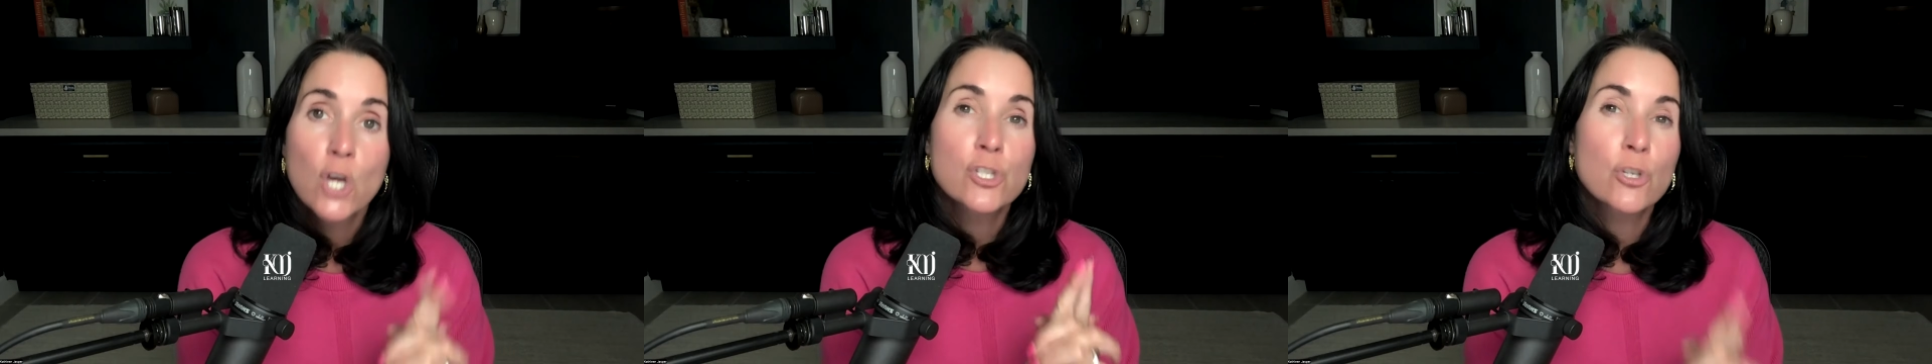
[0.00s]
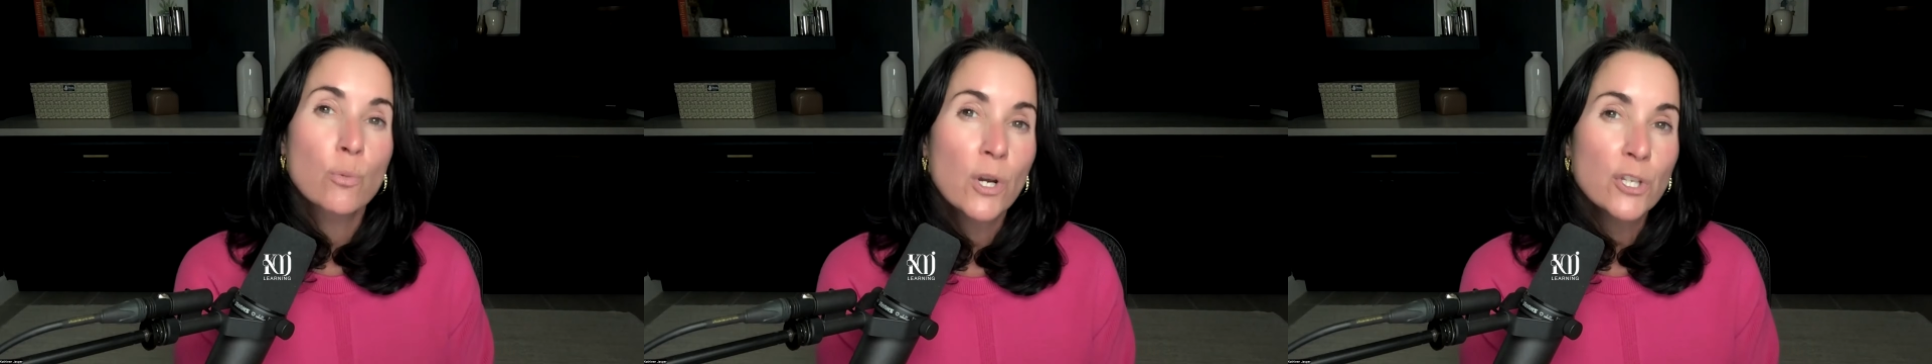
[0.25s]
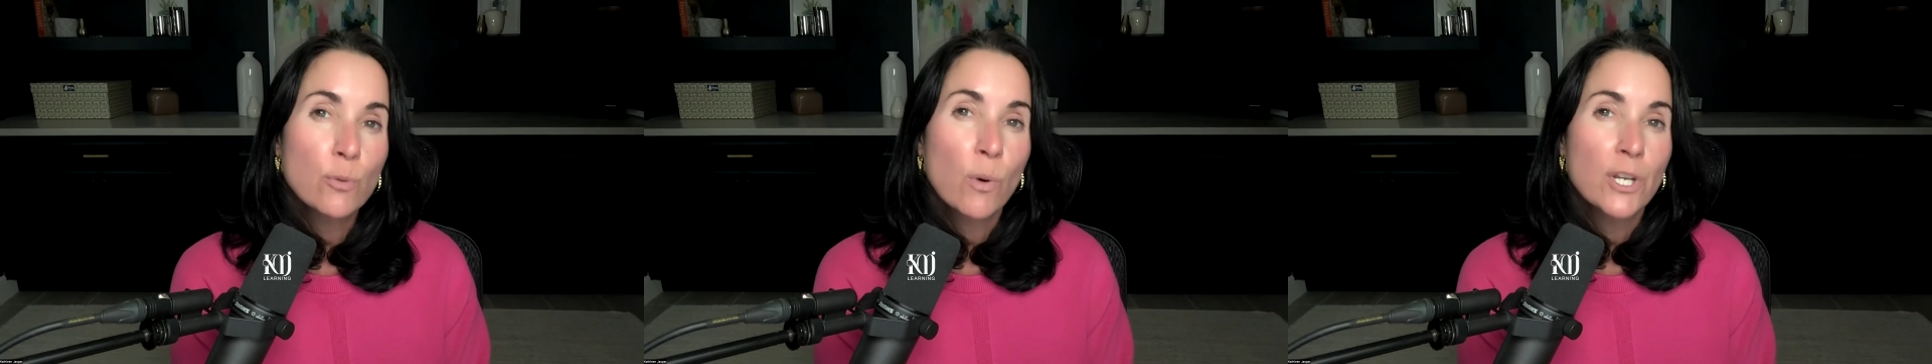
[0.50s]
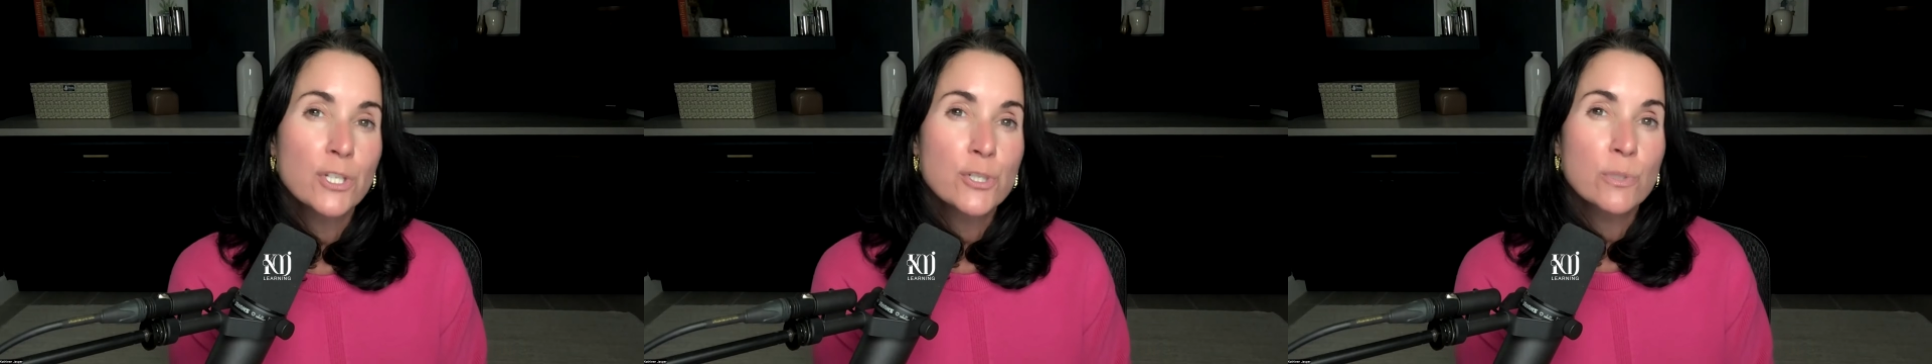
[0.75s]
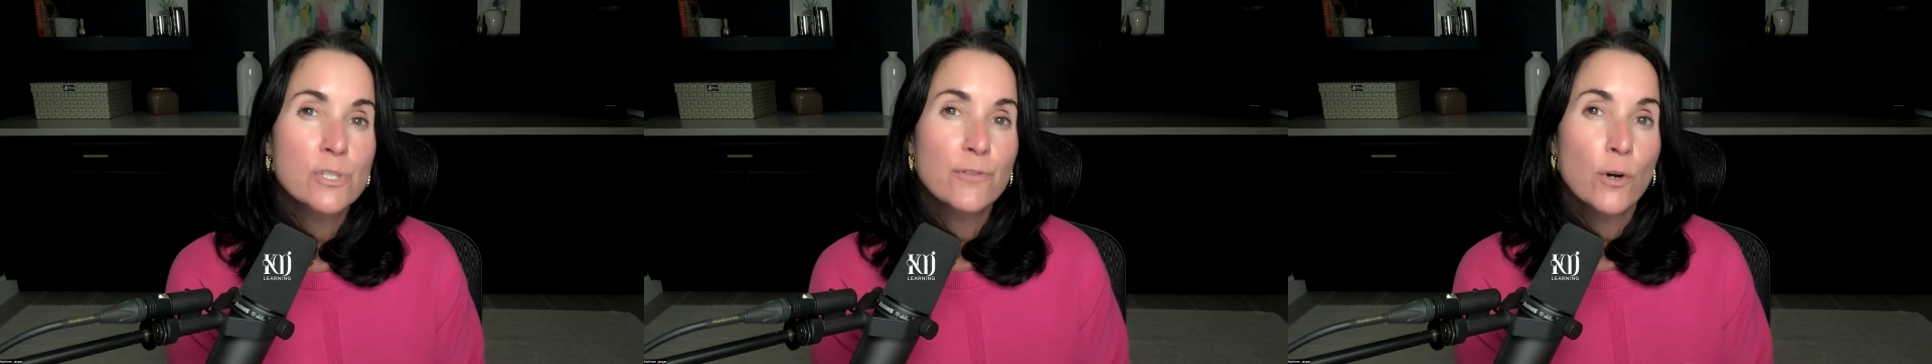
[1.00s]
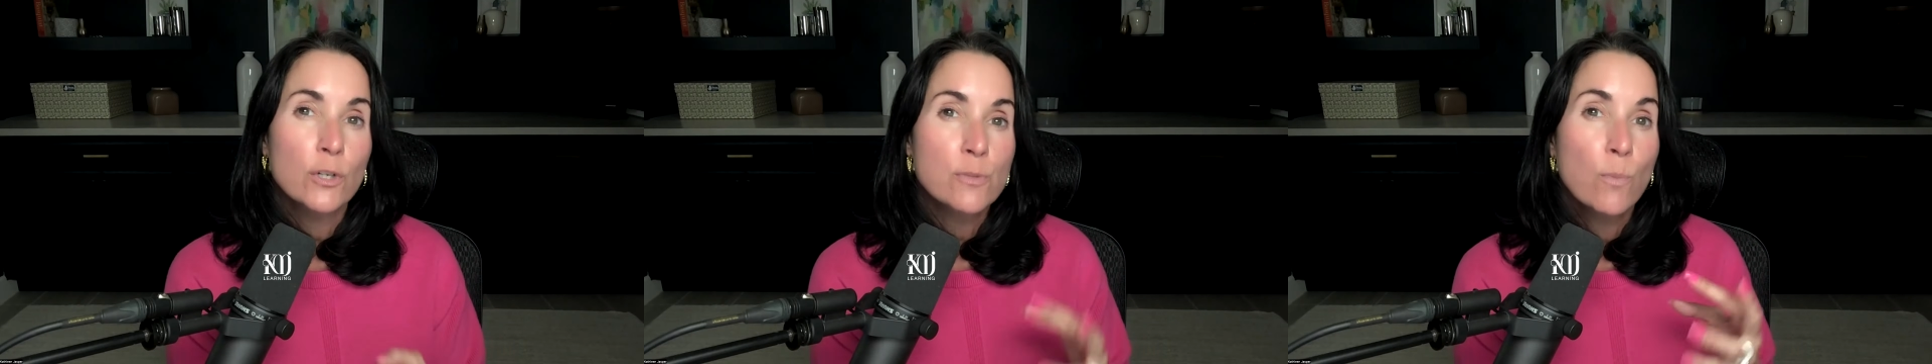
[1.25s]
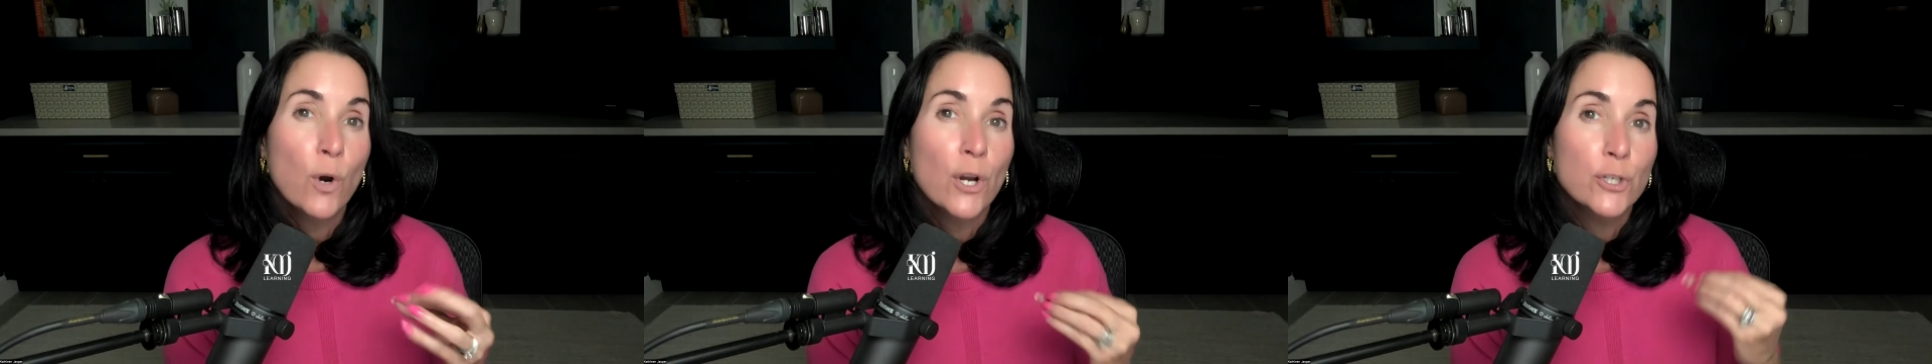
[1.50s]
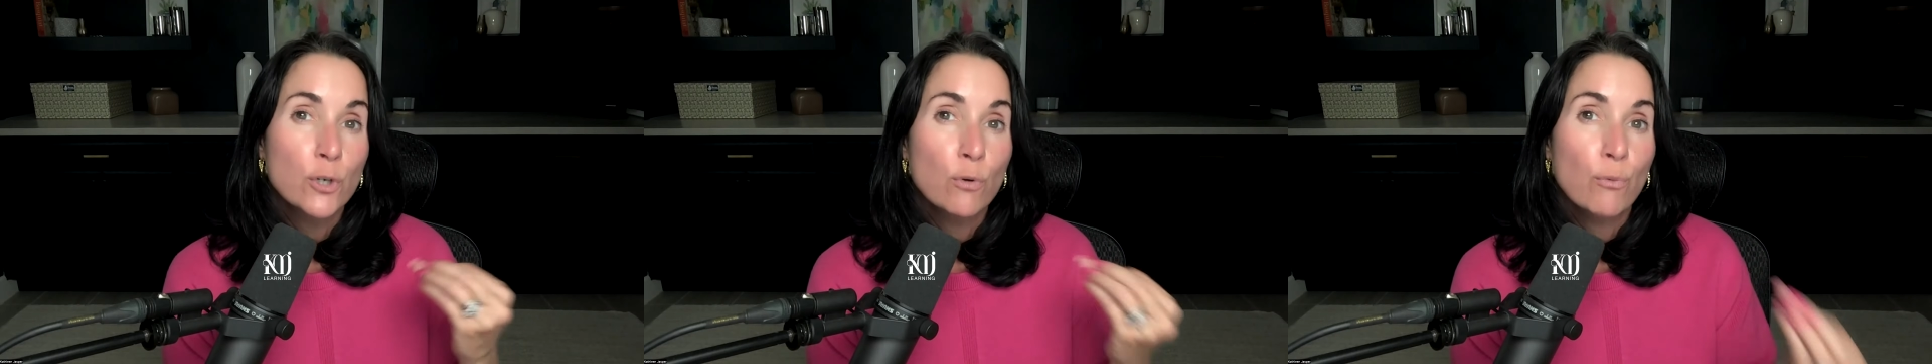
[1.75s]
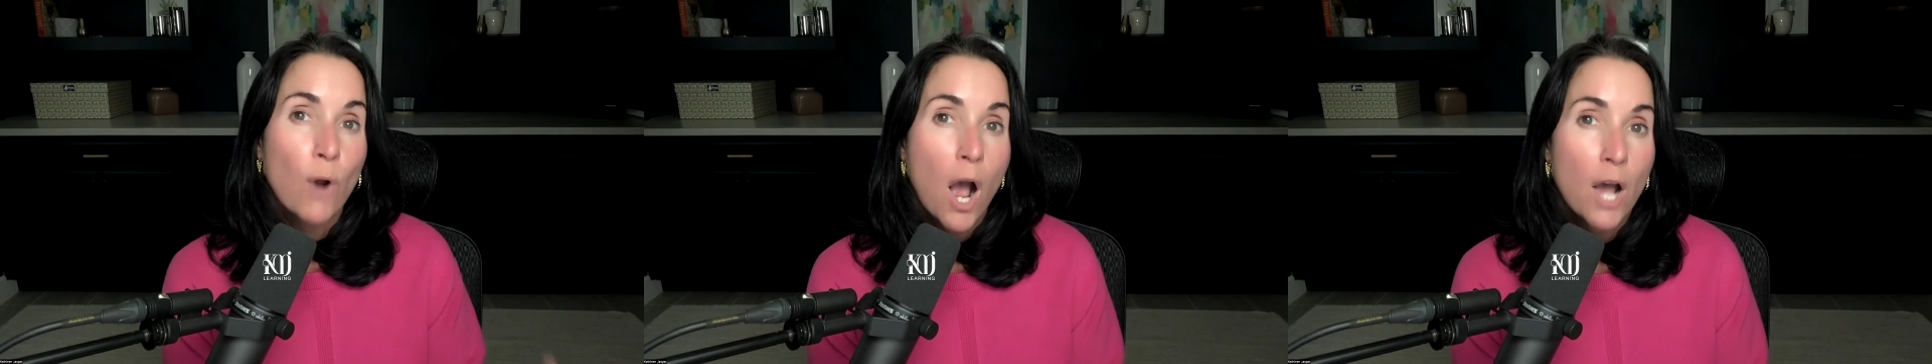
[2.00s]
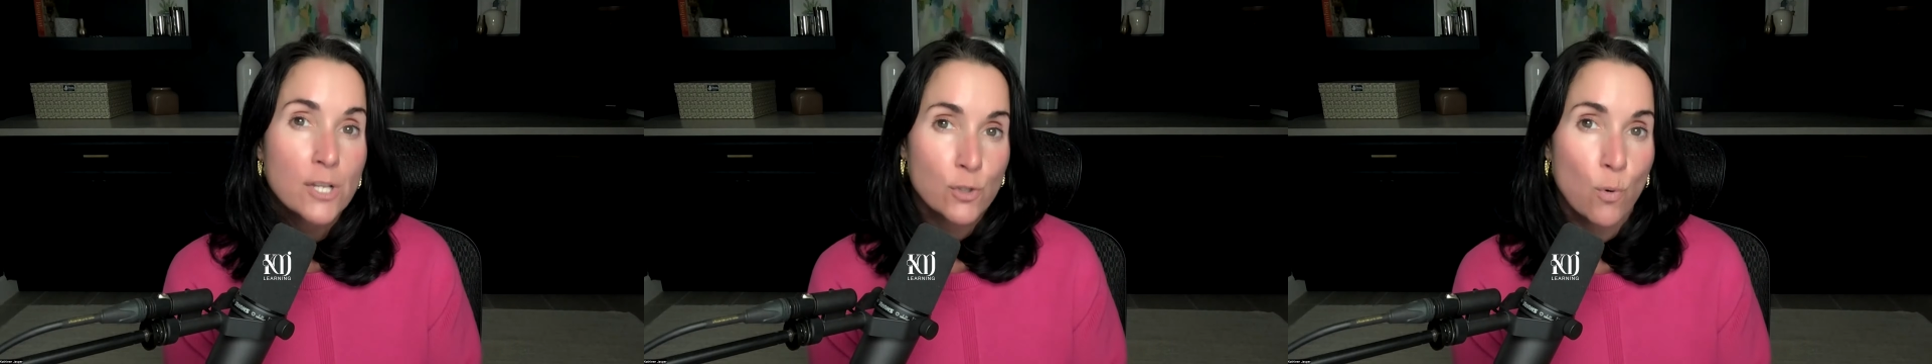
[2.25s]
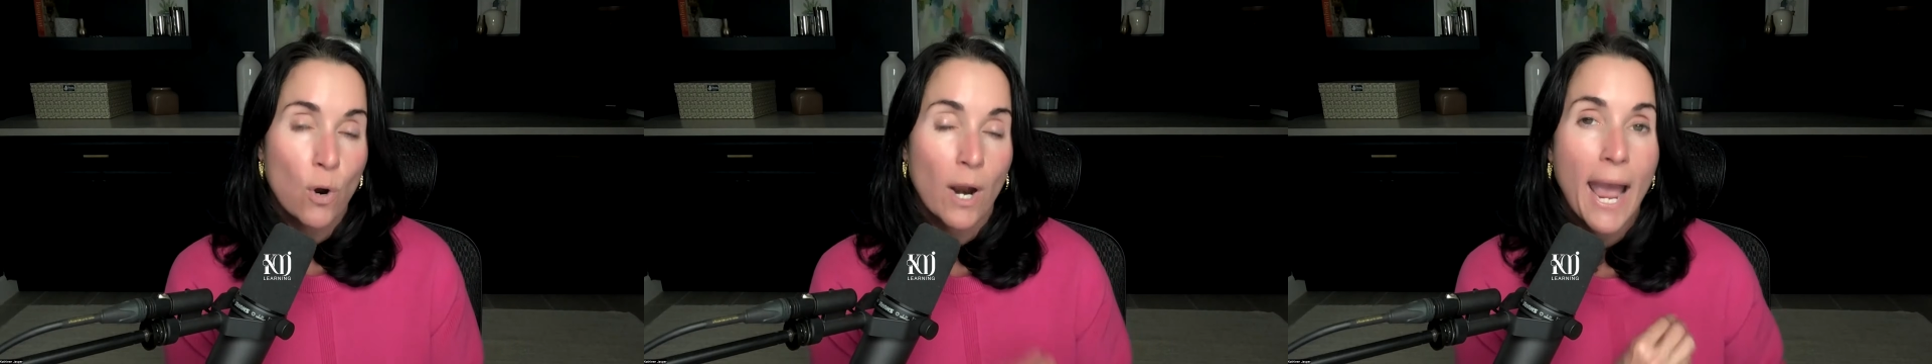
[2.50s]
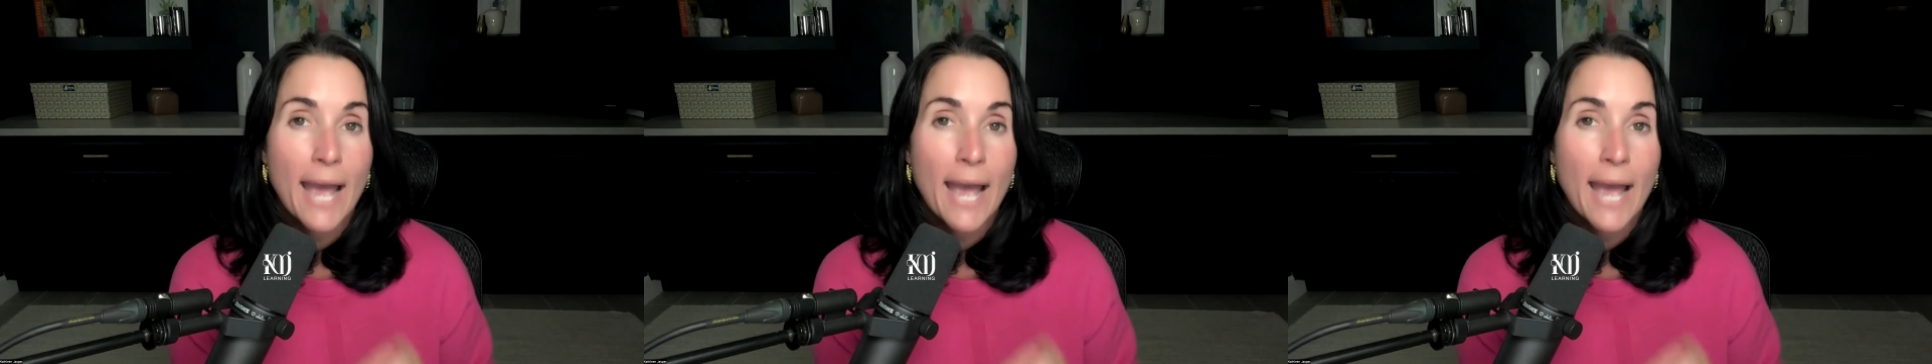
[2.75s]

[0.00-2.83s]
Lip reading: So what you want to do is focus more on your raw score